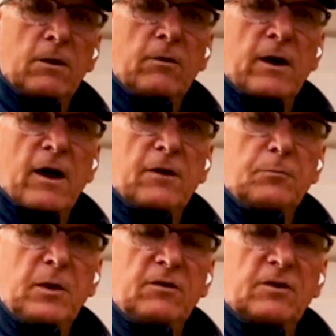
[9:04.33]
You
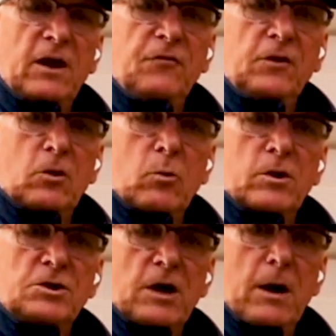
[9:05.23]
guys be safe in your
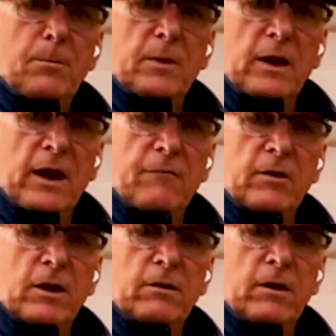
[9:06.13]
workshop and
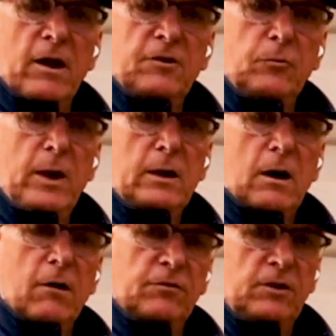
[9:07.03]
have another nice week.
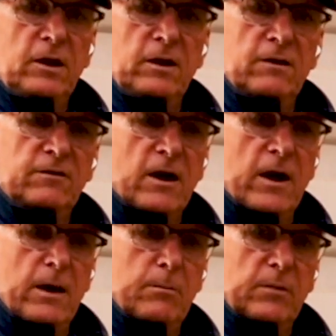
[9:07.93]
I'll see you this
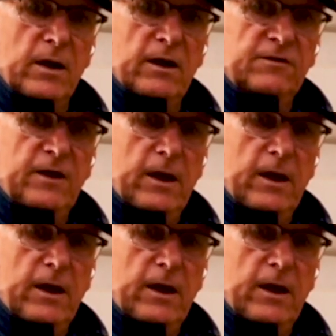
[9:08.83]
time next